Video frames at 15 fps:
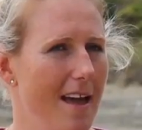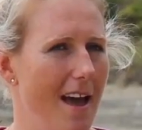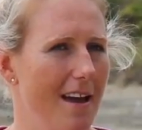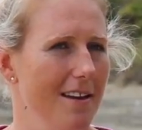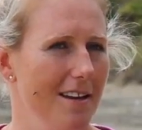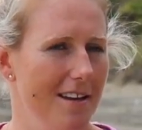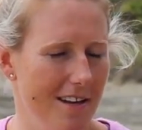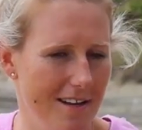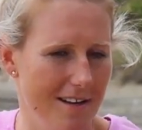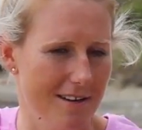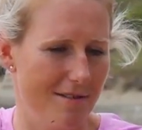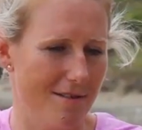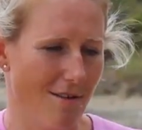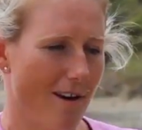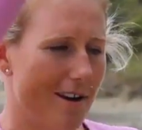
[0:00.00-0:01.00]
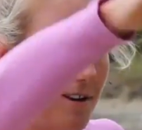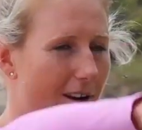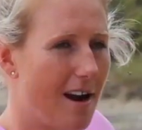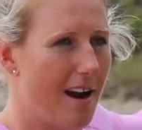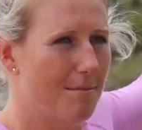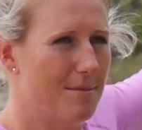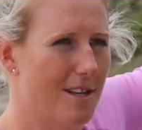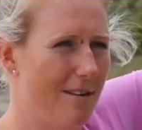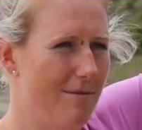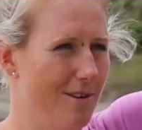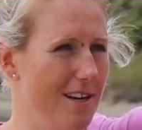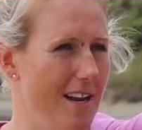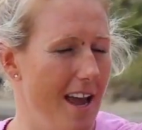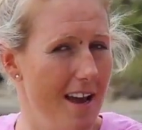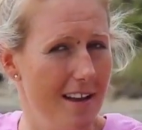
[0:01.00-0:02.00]
that. You can throw your arms over
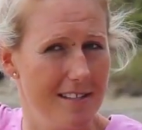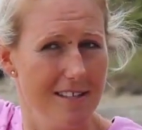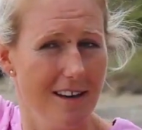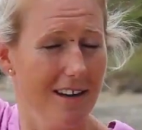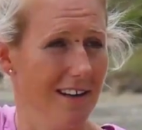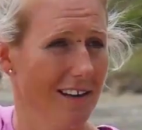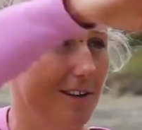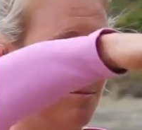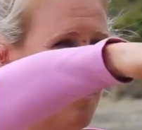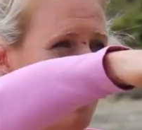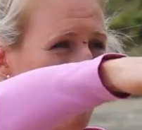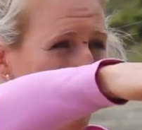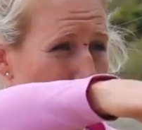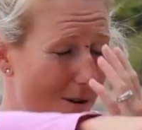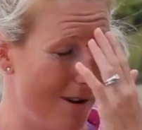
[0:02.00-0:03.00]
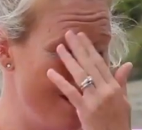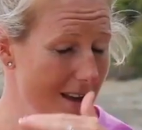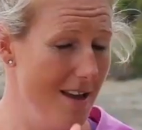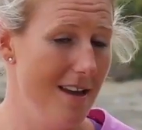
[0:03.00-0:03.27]
on the outside a little bit more